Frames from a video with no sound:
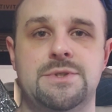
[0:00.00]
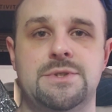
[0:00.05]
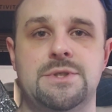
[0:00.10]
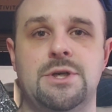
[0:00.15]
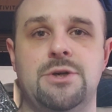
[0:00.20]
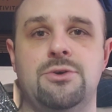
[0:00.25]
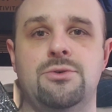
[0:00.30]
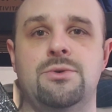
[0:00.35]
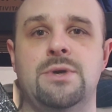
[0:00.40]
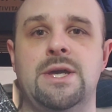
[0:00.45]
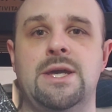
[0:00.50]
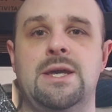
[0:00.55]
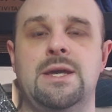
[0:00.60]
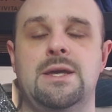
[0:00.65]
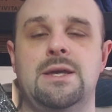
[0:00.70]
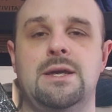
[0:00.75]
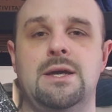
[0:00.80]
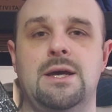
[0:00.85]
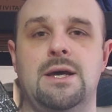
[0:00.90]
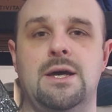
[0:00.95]
So
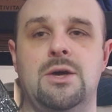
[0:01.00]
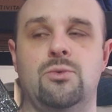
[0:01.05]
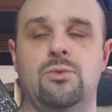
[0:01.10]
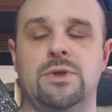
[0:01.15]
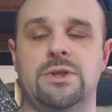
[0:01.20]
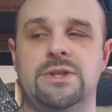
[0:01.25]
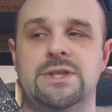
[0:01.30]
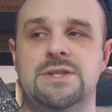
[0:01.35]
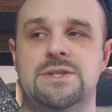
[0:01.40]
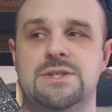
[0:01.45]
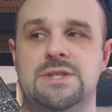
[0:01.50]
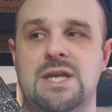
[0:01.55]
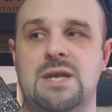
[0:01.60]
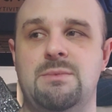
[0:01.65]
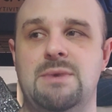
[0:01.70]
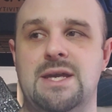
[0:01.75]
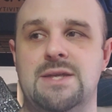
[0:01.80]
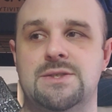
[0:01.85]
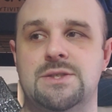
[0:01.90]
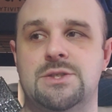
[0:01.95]
really
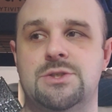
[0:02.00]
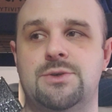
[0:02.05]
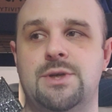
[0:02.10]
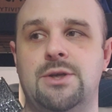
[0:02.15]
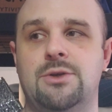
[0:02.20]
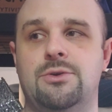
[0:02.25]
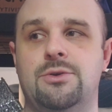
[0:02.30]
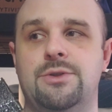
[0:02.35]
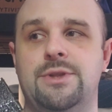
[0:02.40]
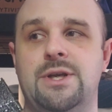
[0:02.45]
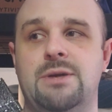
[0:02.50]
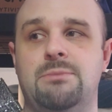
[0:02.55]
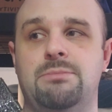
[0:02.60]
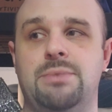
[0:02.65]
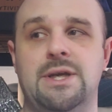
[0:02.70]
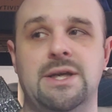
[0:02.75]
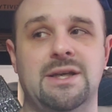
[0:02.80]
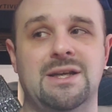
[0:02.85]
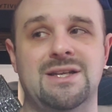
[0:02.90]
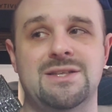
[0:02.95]
Sam has a stranglehold there,
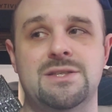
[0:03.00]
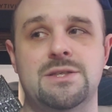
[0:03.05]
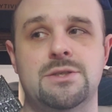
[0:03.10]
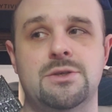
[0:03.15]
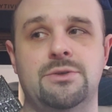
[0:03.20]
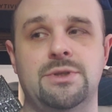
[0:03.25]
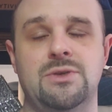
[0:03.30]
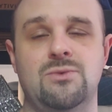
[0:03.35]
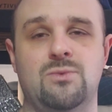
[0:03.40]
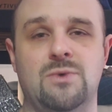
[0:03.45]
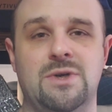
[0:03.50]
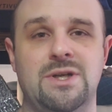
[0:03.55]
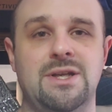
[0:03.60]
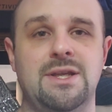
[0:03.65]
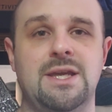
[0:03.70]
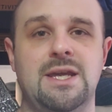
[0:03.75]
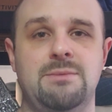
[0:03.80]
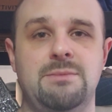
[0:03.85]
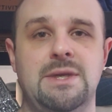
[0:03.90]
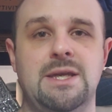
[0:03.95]
but Gus is only 1
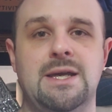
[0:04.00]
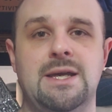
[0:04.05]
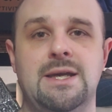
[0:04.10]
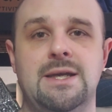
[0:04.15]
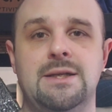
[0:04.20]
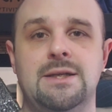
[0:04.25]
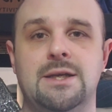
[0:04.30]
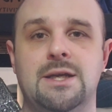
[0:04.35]
game behind.